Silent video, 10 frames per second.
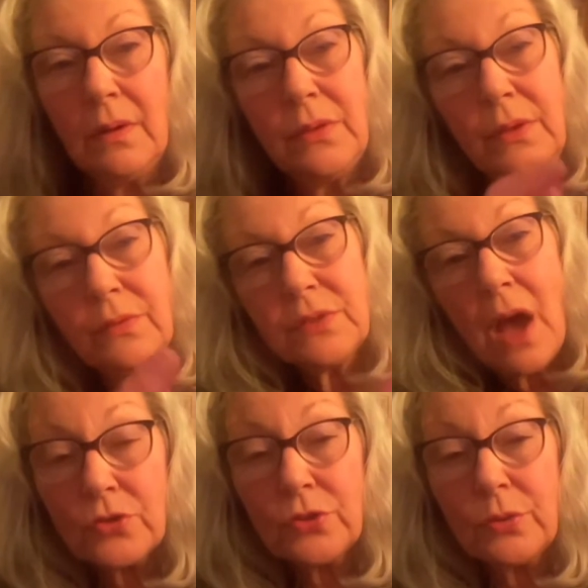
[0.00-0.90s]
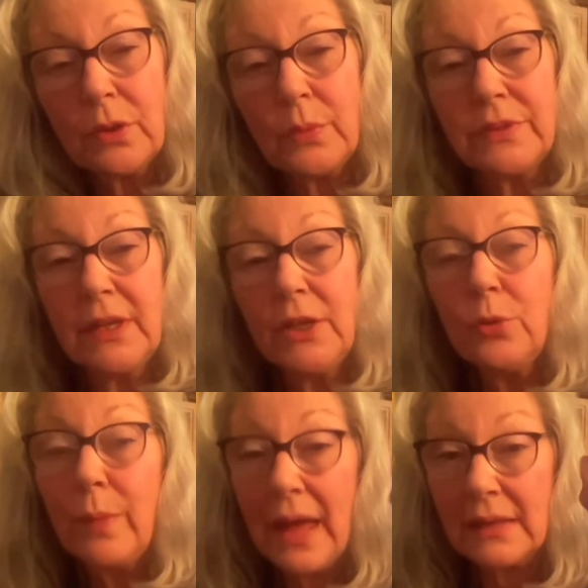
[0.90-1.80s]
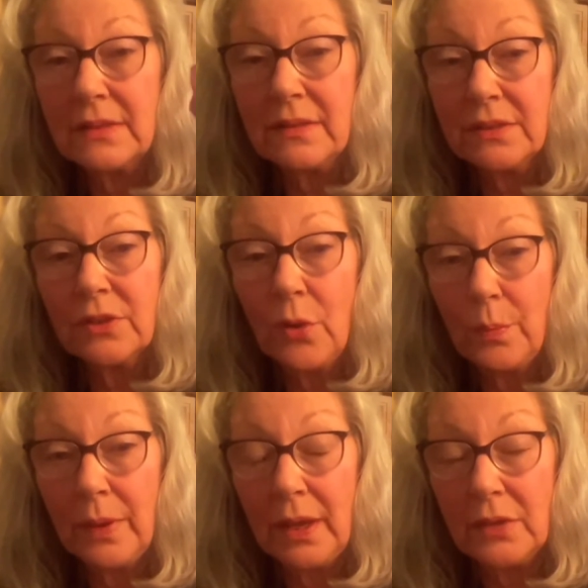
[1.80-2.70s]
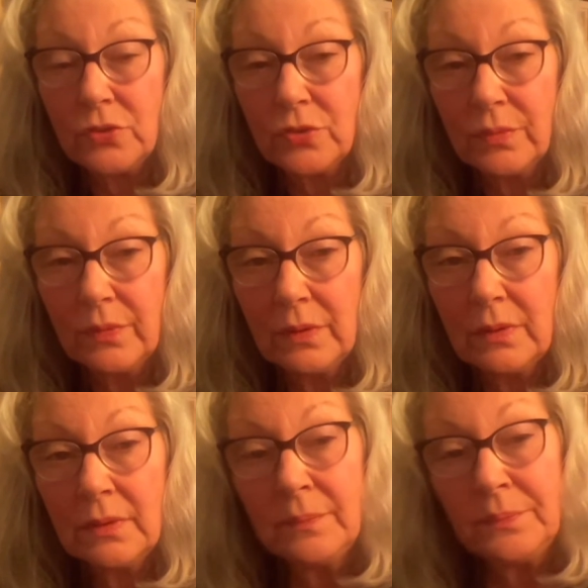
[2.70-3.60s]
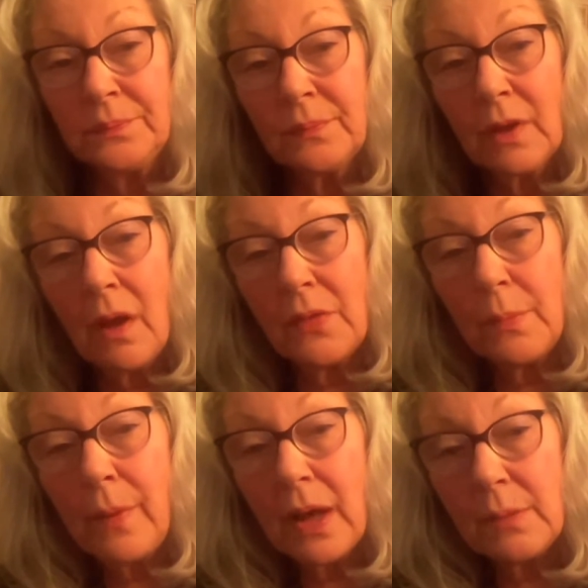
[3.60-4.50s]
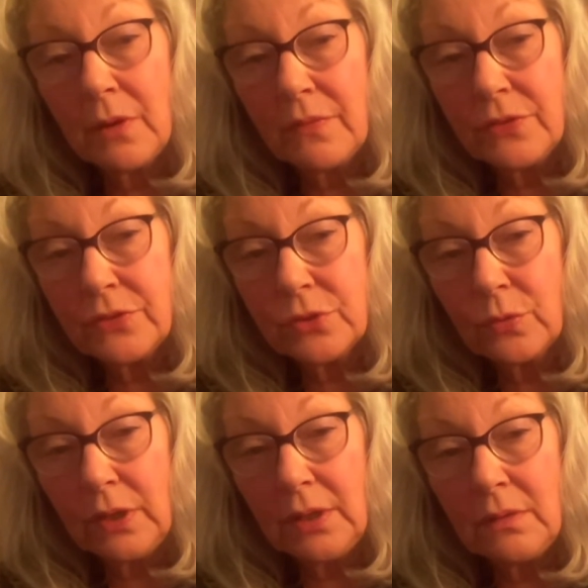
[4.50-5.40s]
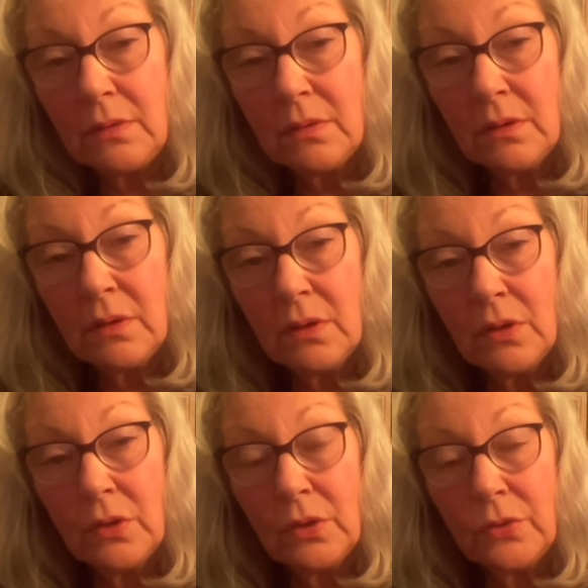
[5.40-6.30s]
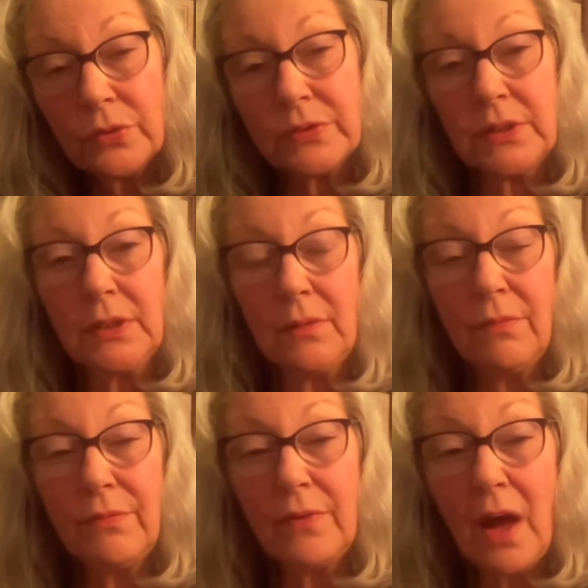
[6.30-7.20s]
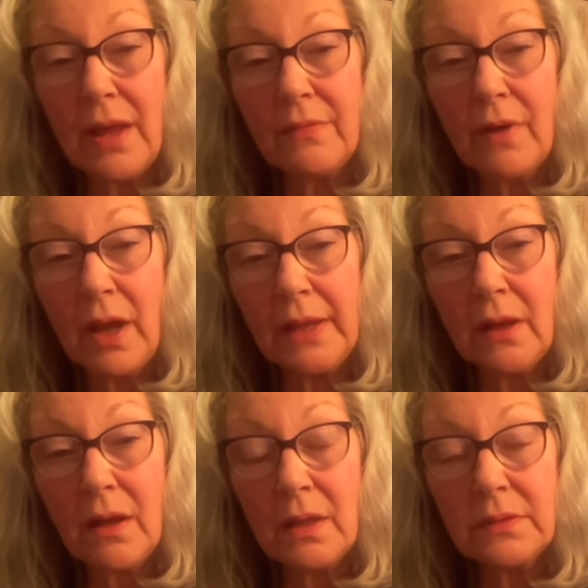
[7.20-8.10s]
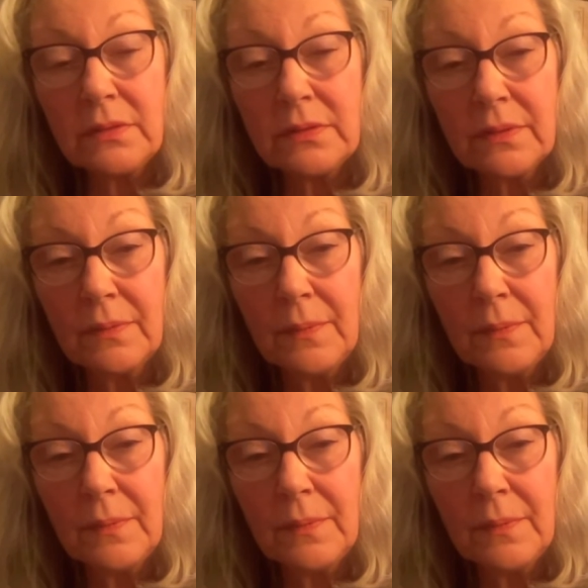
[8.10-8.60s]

The touch you, it will take you back to this home page. On the bottom of the screen, you'll see five icons.